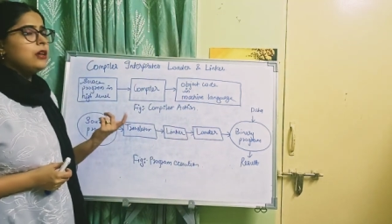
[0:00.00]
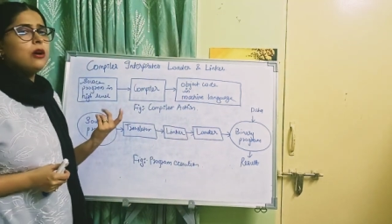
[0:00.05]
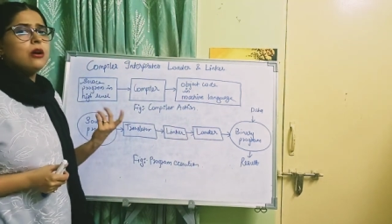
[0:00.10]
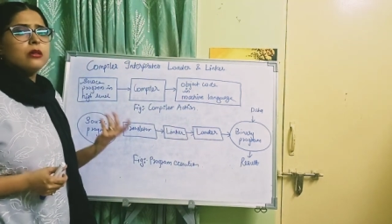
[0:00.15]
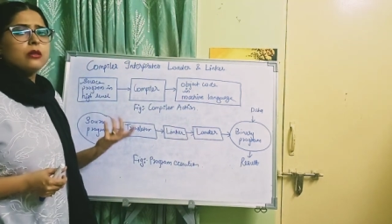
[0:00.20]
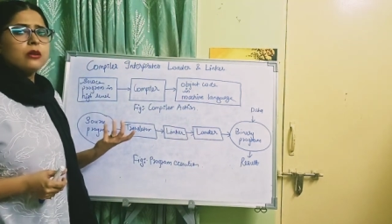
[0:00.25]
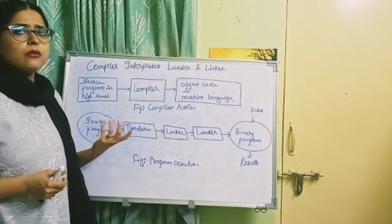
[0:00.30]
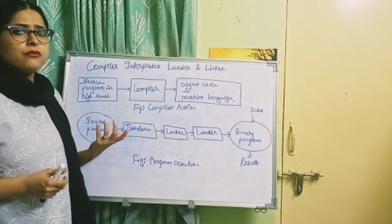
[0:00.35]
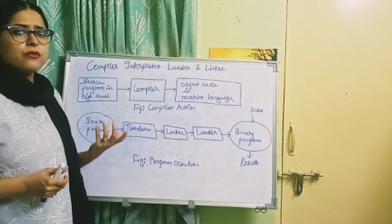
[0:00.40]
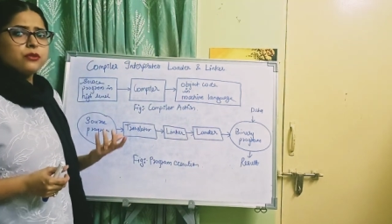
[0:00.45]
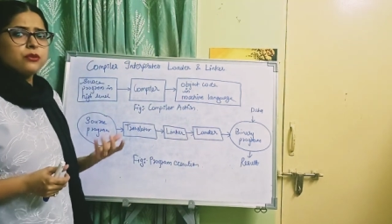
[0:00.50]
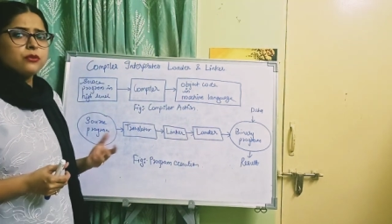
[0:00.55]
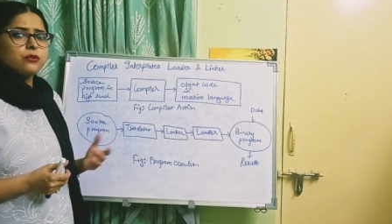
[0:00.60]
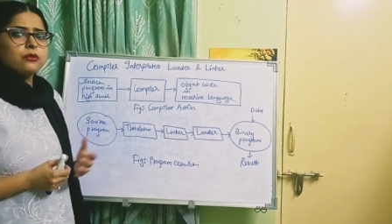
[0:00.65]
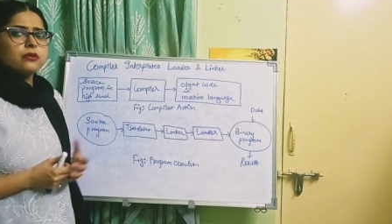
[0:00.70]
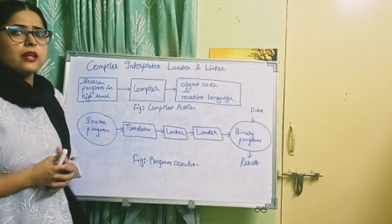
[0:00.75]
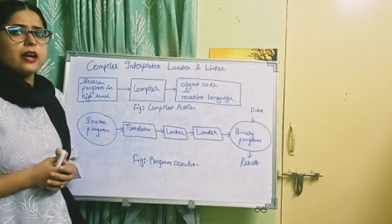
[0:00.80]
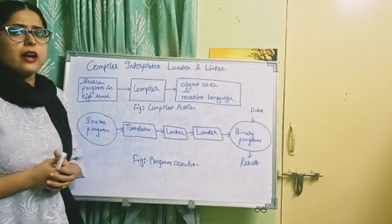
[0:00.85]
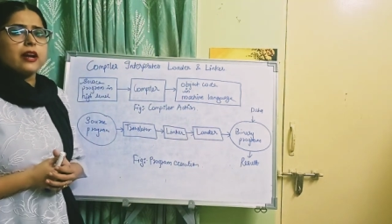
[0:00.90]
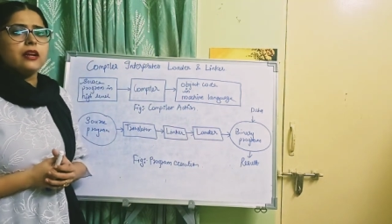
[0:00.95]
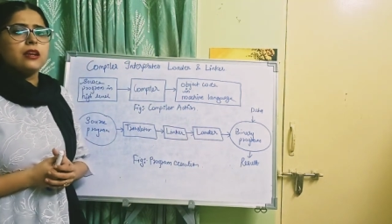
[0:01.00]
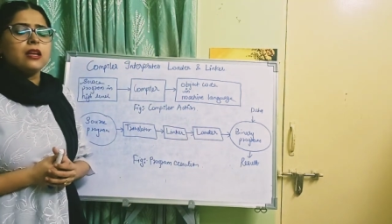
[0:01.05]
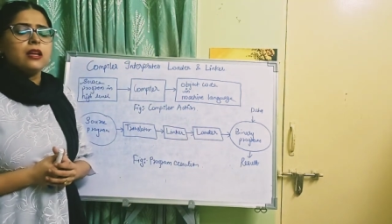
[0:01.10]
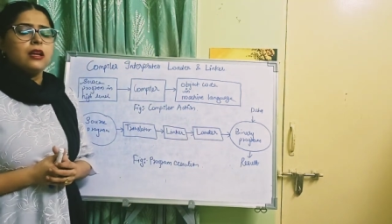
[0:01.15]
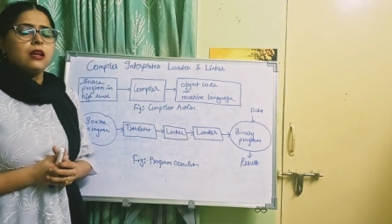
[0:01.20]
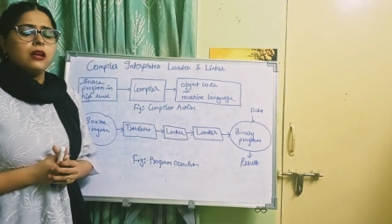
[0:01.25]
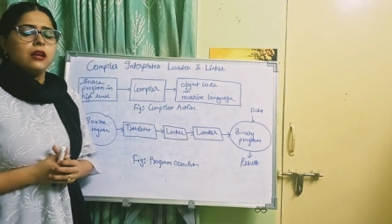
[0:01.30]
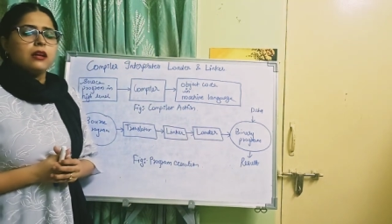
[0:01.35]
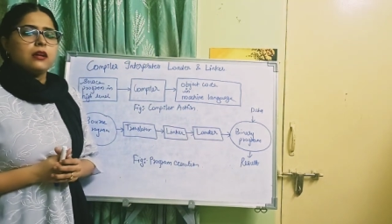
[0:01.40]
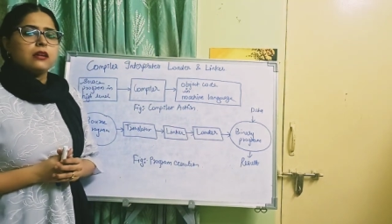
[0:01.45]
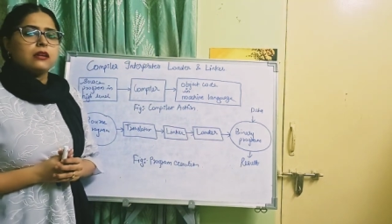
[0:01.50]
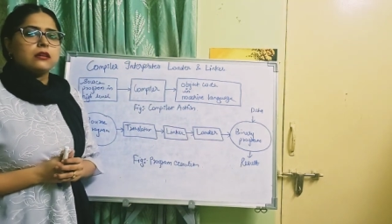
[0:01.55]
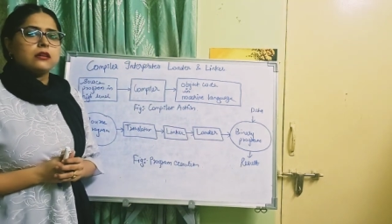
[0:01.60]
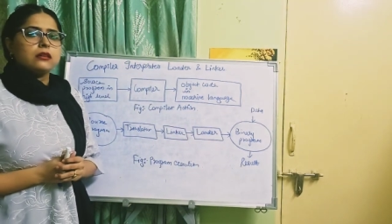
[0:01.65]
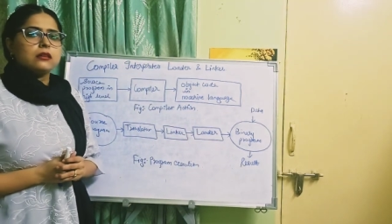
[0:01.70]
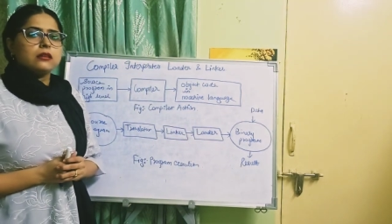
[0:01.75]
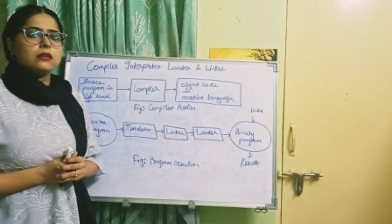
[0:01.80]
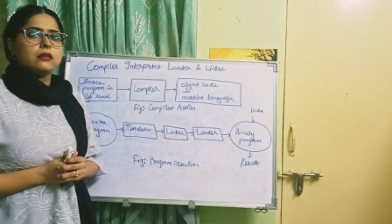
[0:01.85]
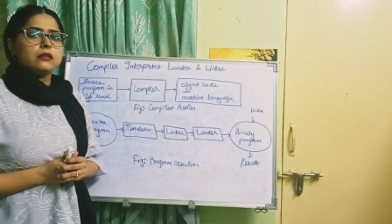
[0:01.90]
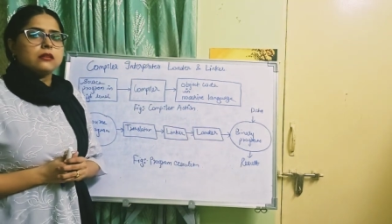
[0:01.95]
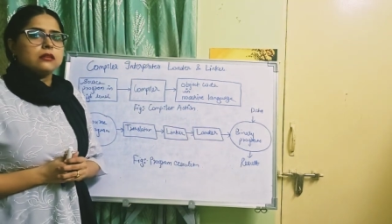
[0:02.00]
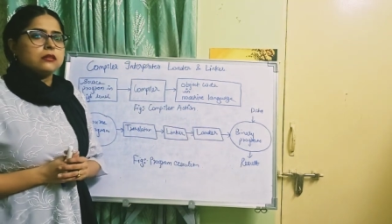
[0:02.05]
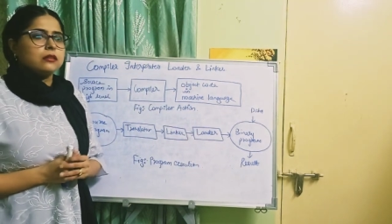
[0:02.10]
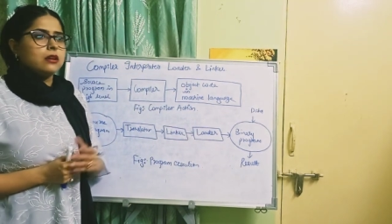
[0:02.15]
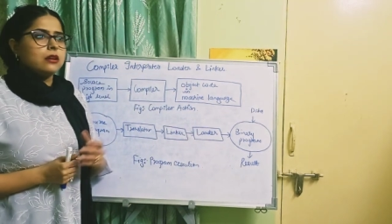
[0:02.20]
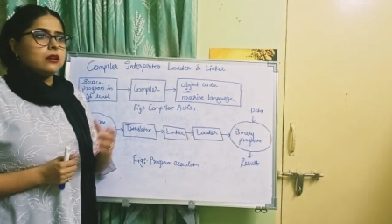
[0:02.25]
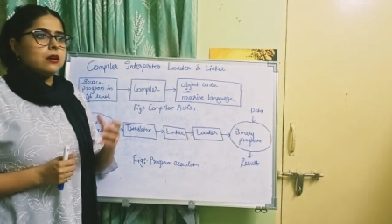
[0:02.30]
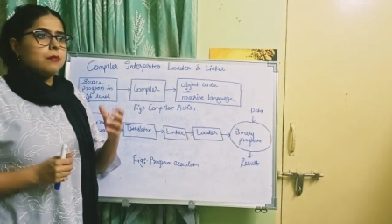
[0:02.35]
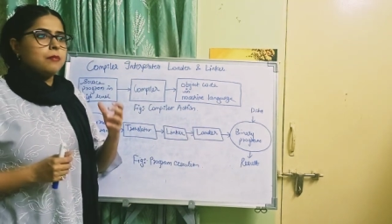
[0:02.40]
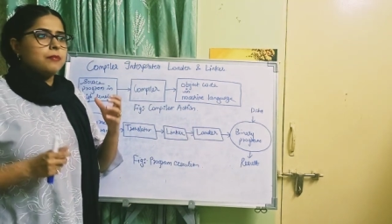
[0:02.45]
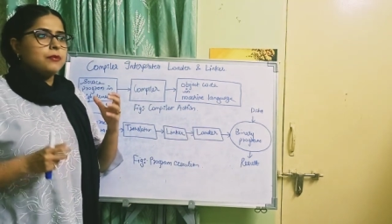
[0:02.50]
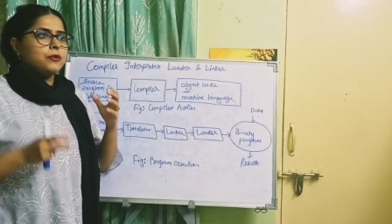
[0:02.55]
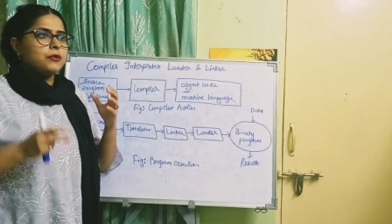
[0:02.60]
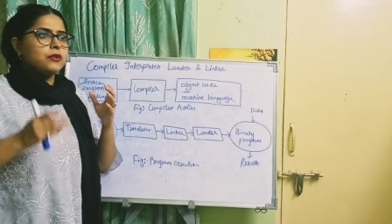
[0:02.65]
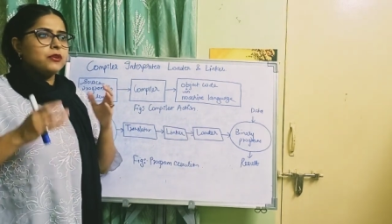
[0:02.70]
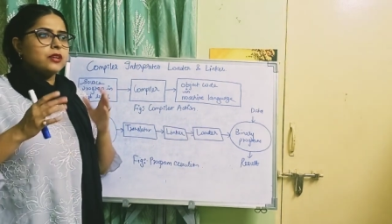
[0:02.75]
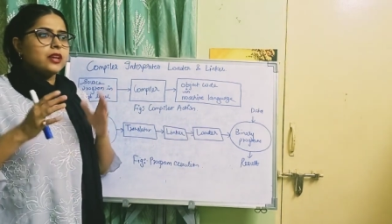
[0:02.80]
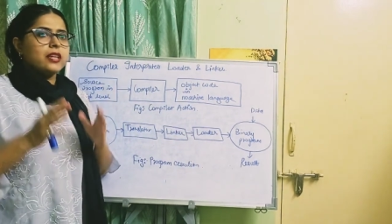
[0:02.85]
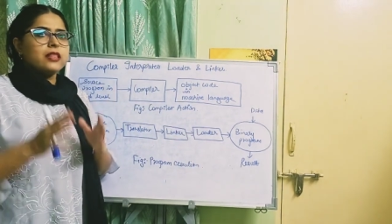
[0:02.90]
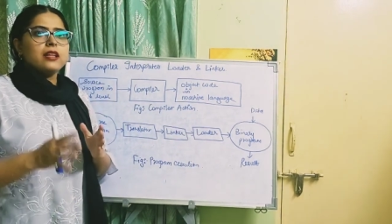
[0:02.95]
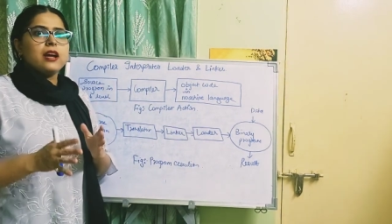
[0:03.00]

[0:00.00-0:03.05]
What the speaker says: all of you know that the computer can